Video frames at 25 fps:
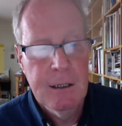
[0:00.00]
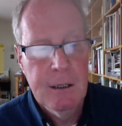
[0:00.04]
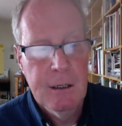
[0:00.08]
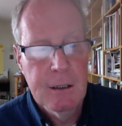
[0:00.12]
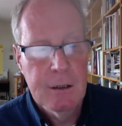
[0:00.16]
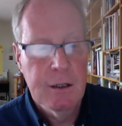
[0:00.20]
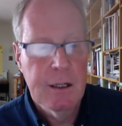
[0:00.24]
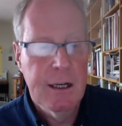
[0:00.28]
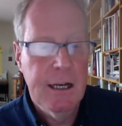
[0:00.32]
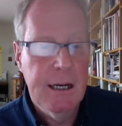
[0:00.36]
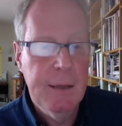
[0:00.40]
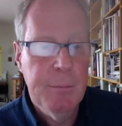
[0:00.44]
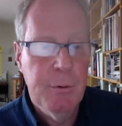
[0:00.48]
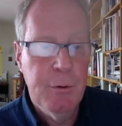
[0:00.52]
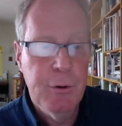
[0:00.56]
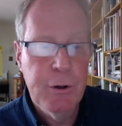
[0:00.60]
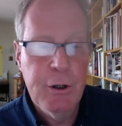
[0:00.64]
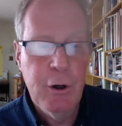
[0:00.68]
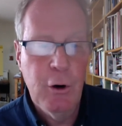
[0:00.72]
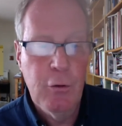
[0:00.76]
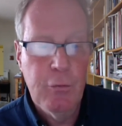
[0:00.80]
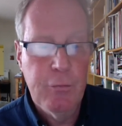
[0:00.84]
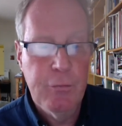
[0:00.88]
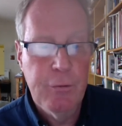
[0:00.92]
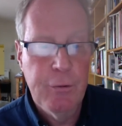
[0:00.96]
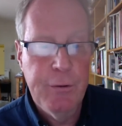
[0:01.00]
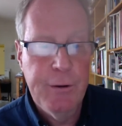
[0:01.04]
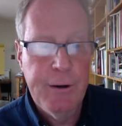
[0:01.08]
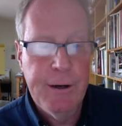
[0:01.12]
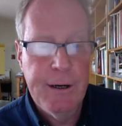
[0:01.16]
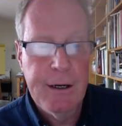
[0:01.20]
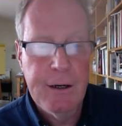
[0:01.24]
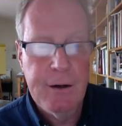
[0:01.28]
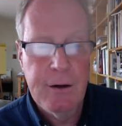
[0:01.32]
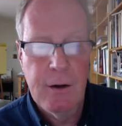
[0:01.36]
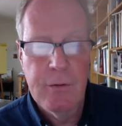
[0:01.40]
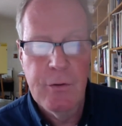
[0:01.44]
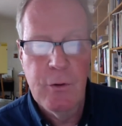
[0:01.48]
Laboring over
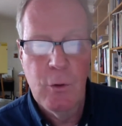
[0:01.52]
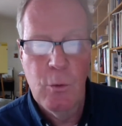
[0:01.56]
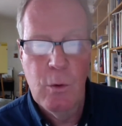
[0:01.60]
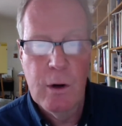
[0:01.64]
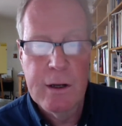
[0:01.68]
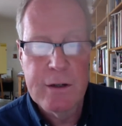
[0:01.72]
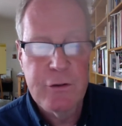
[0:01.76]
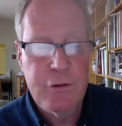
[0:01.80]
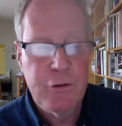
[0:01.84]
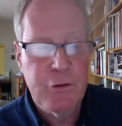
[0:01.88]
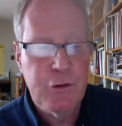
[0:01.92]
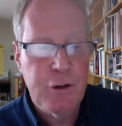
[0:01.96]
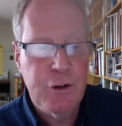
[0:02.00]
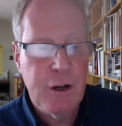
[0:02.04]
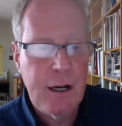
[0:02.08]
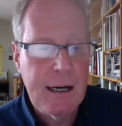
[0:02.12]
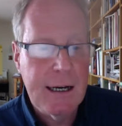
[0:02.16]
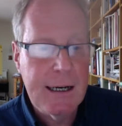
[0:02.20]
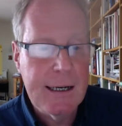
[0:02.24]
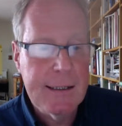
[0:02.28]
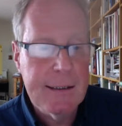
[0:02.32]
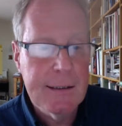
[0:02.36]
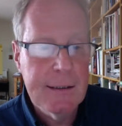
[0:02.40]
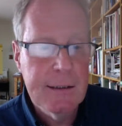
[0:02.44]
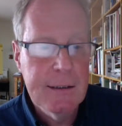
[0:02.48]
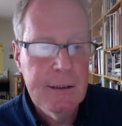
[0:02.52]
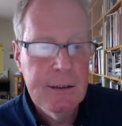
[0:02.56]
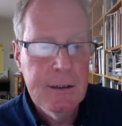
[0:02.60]
there on the west side,